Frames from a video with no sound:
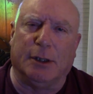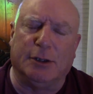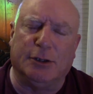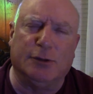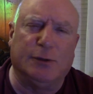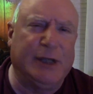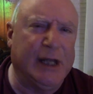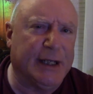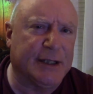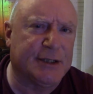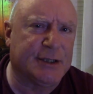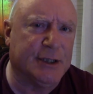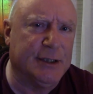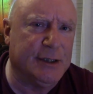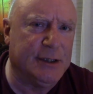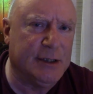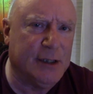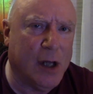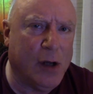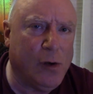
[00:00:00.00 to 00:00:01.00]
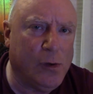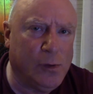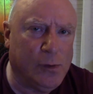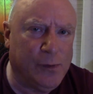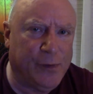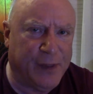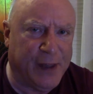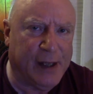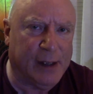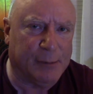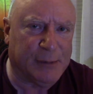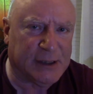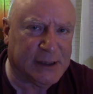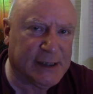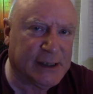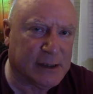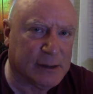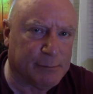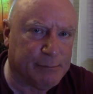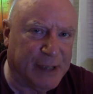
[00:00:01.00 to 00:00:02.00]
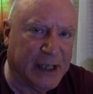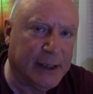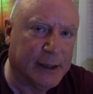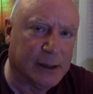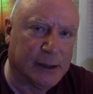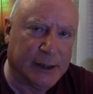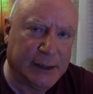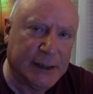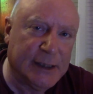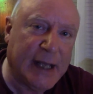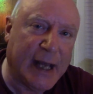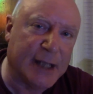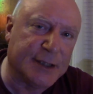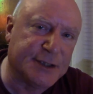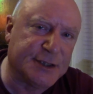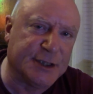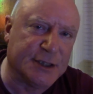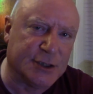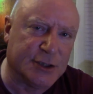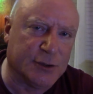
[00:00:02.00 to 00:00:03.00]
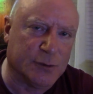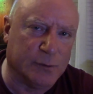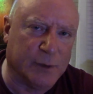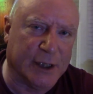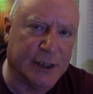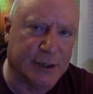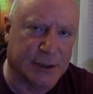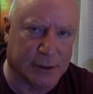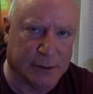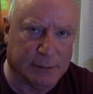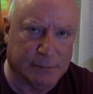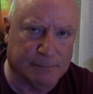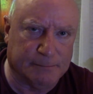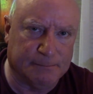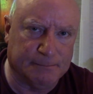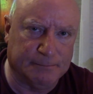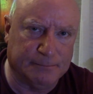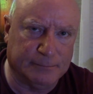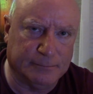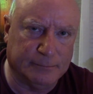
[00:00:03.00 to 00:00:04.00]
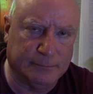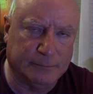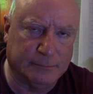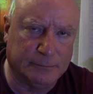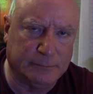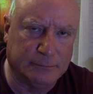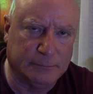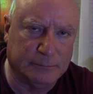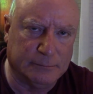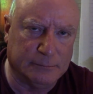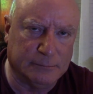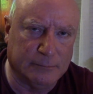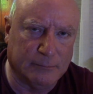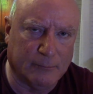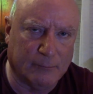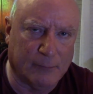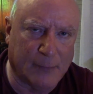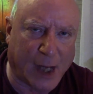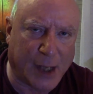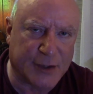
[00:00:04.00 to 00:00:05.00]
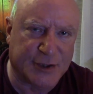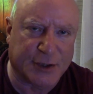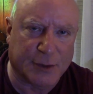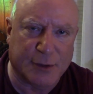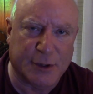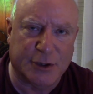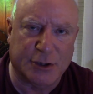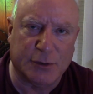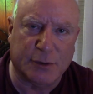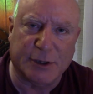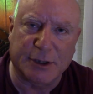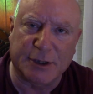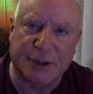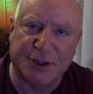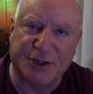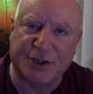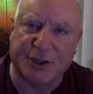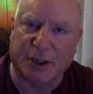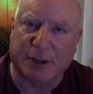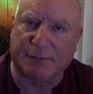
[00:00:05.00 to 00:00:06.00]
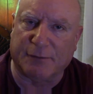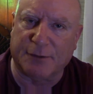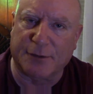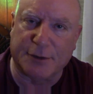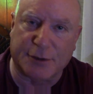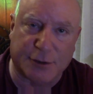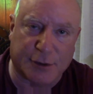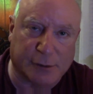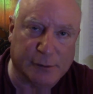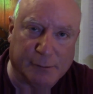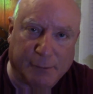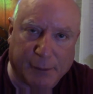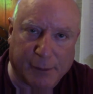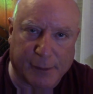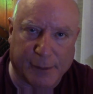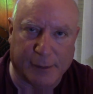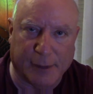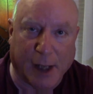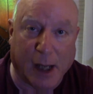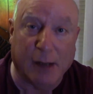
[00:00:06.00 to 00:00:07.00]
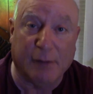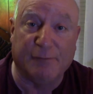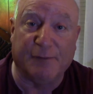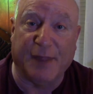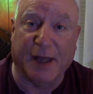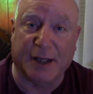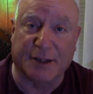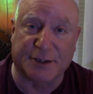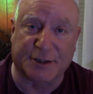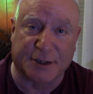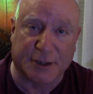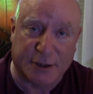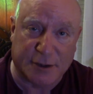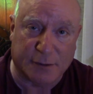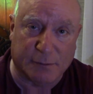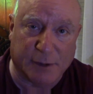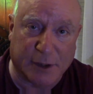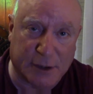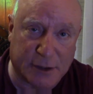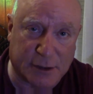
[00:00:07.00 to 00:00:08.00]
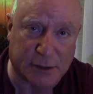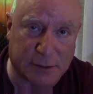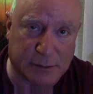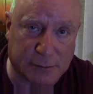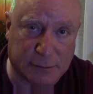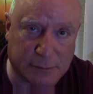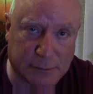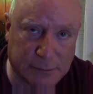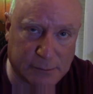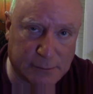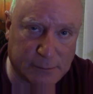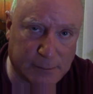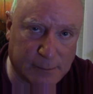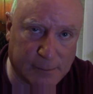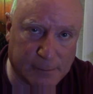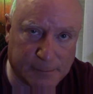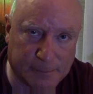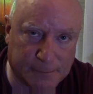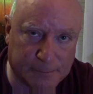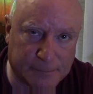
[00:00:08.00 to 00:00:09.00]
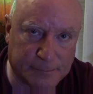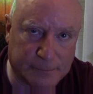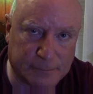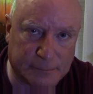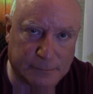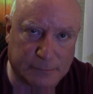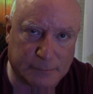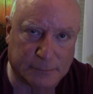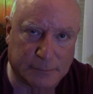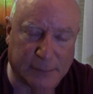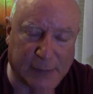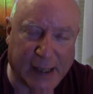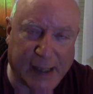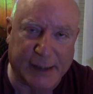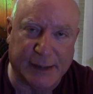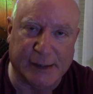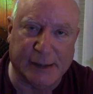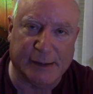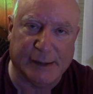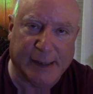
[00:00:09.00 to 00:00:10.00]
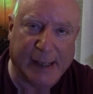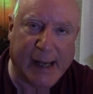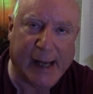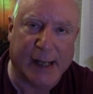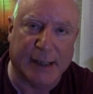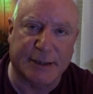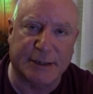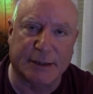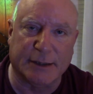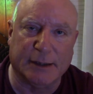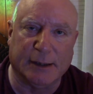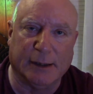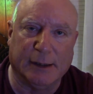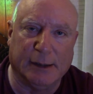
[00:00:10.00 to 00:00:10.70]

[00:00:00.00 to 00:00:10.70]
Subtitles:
you get to know them a little better in that situation, so that you can discover the truth of that situation. And in that,